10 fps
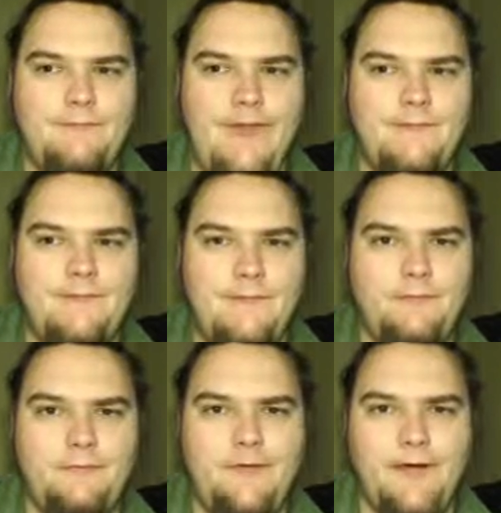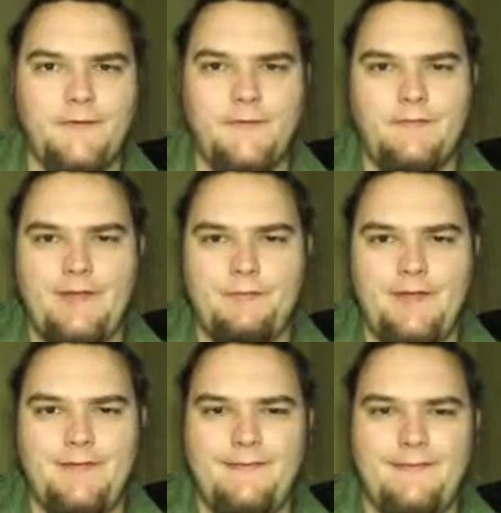has no real character
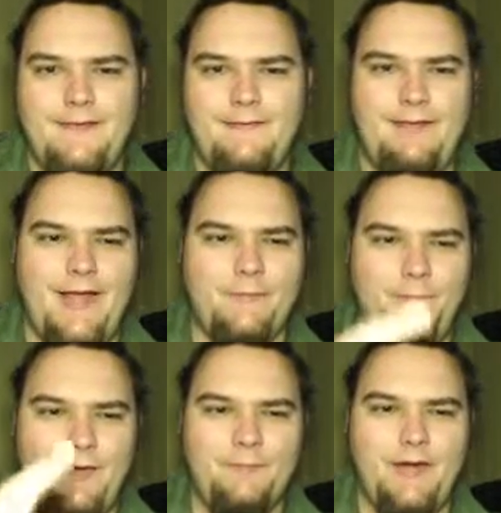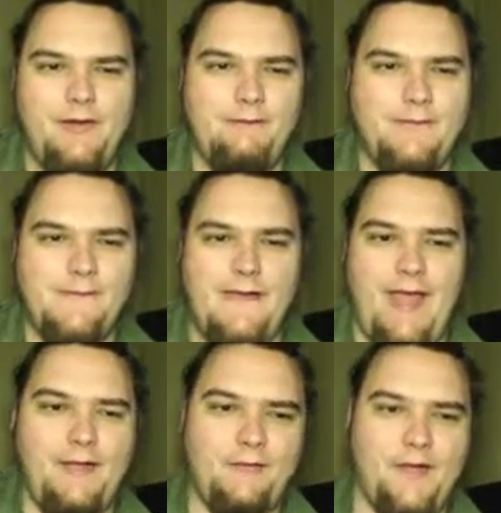development and only has one mode, which is
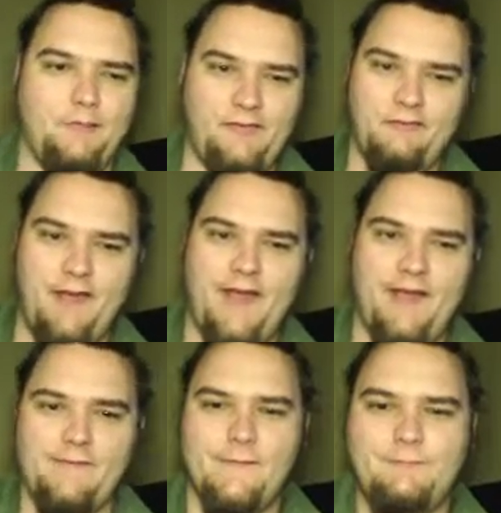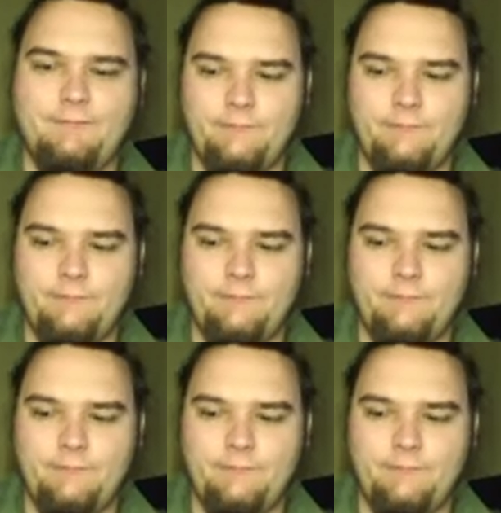angry and really fast.